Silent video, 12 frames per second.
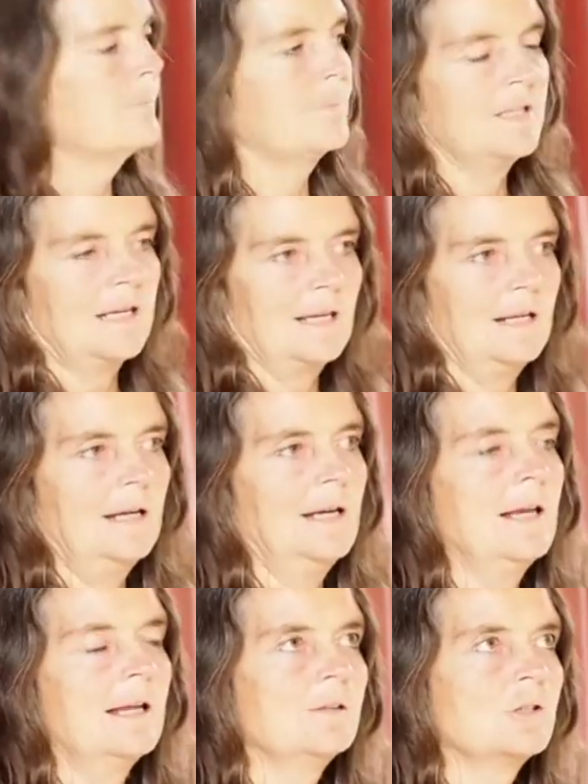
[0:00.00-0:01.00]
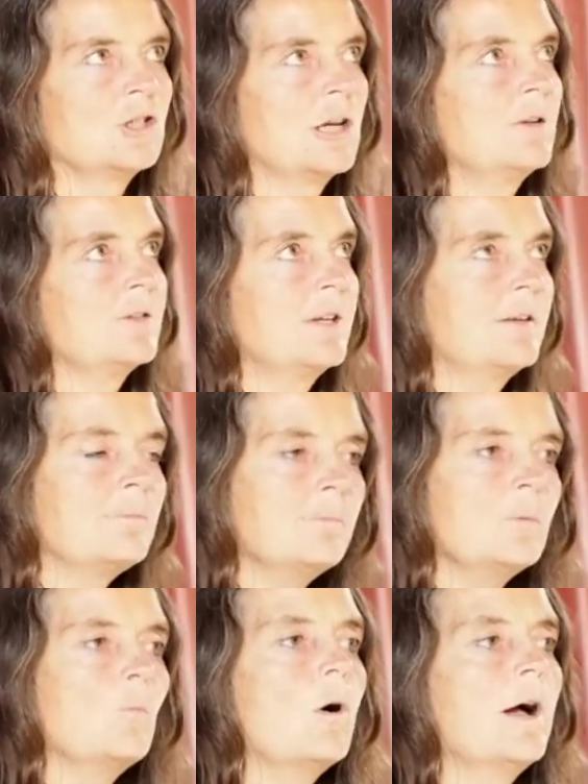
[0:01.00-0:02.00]
particularly in the channels that haven't
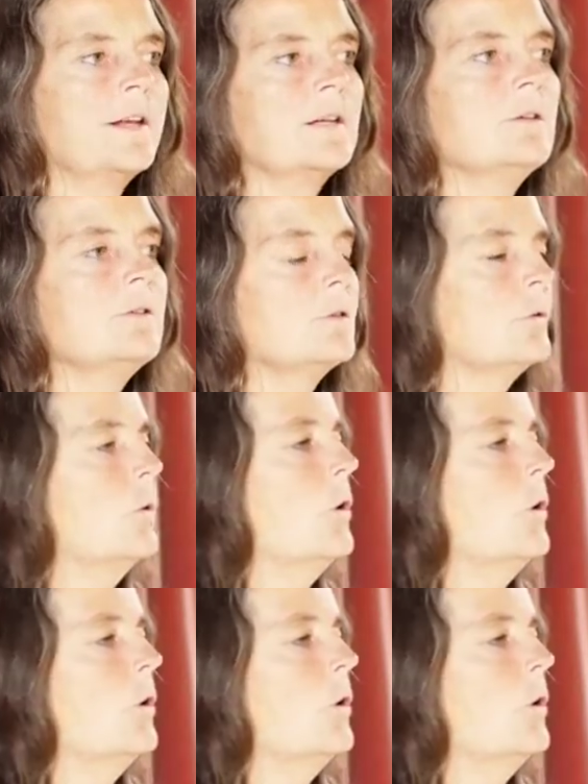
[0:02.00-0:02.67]
been widened or